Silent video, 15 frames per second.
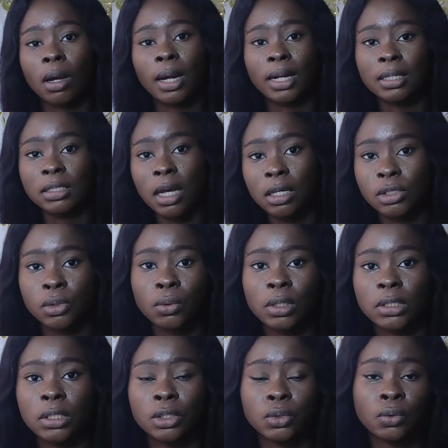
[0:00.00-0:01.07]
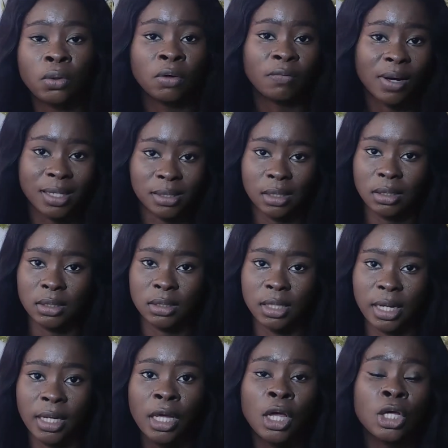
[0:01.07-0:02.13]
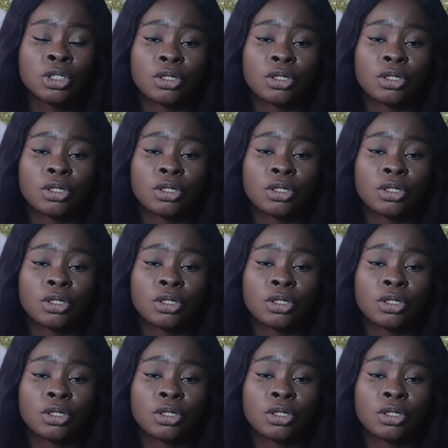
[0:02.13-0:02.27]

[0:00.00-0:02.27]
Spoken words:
Ganeta Art School is a school of art and design.